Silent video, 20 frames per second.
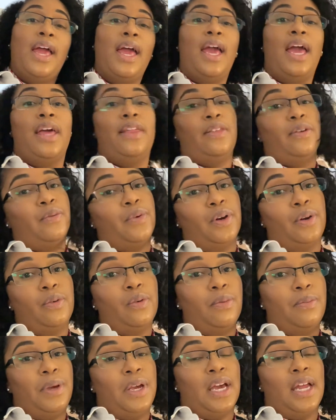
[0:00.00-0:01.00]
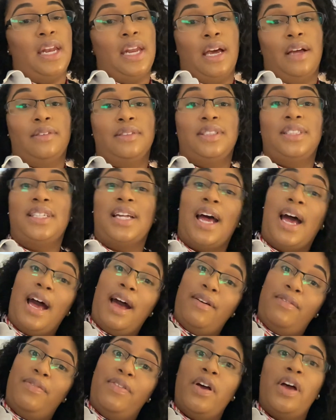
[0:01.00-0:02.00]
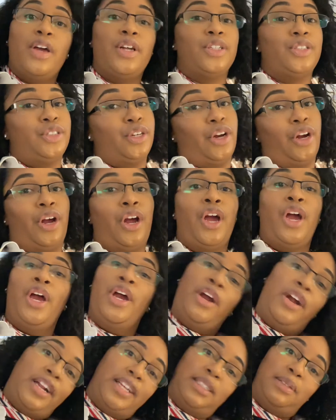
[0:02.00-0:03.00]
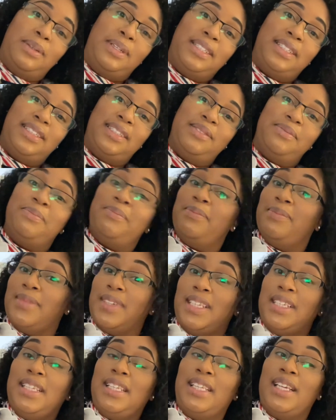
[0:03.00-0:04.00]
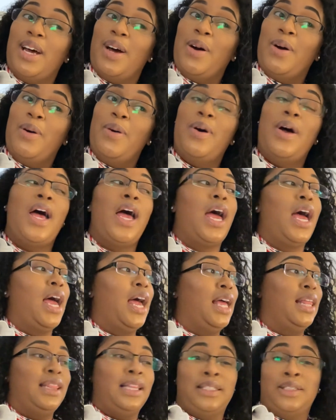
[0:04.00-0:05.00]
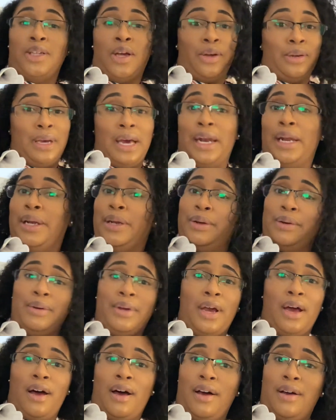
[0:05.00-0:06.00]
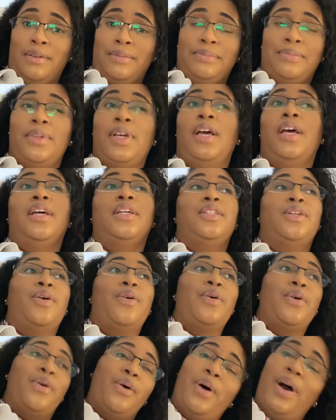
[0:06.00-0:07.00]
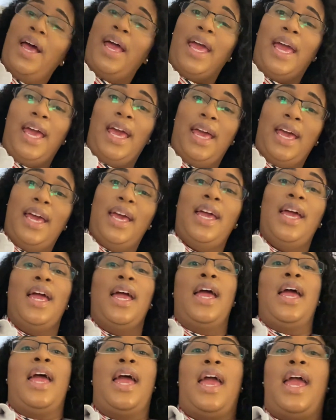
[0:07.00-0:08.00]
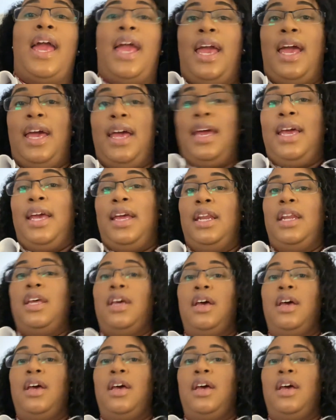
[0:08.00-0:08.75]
and the winner will be announced after Christmas. So that's all you gotta do, y'all. So go ahead and